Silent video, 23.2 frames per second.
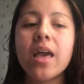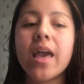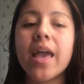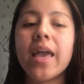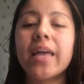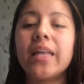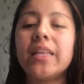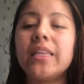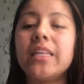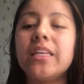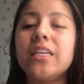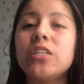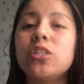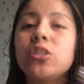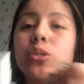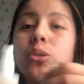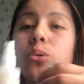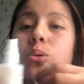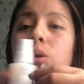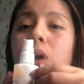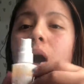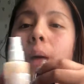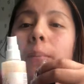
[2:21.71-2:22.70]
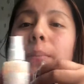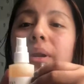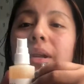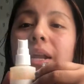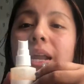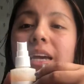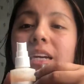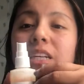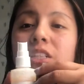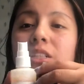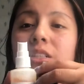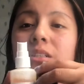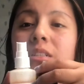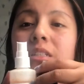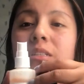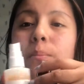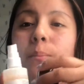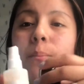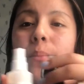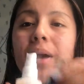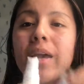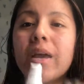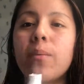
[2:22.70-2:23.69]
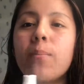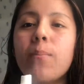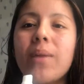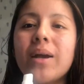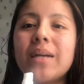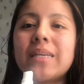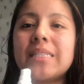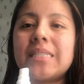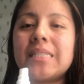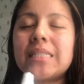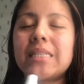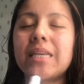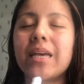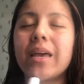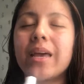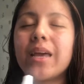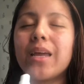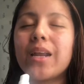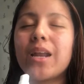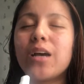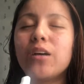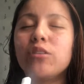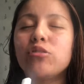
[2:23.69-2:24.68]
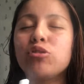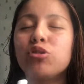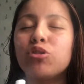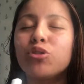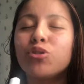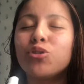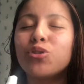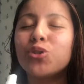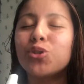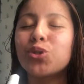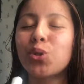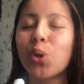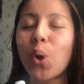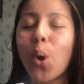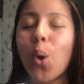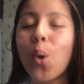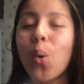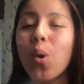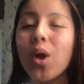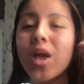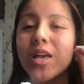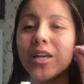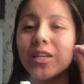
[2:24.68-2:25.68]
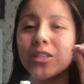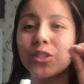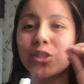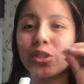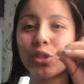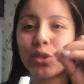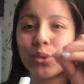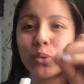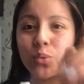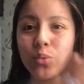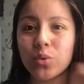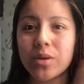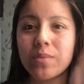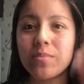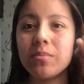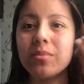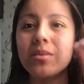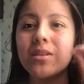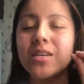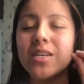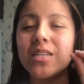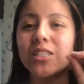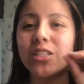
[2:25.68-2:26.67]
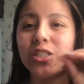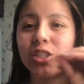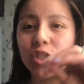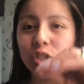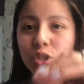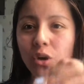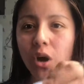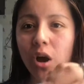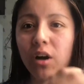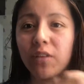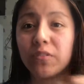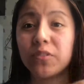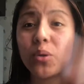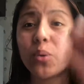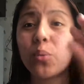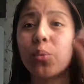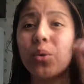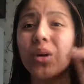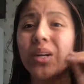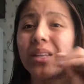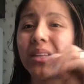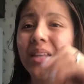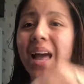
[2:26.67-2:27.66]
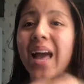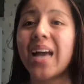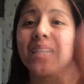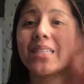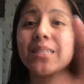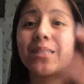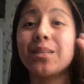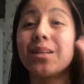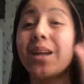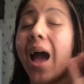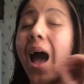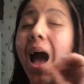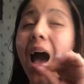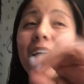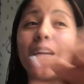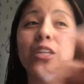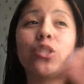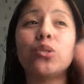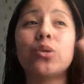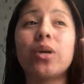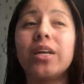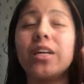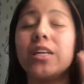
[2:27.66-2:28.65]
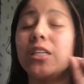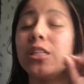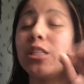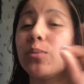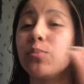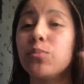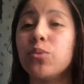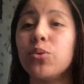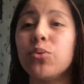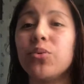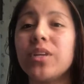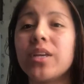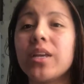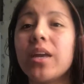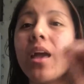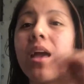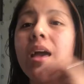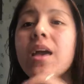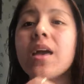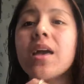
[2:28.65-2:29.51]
And these two combinations make my skin so extremely soft, relaxing, hydrating, smoothing.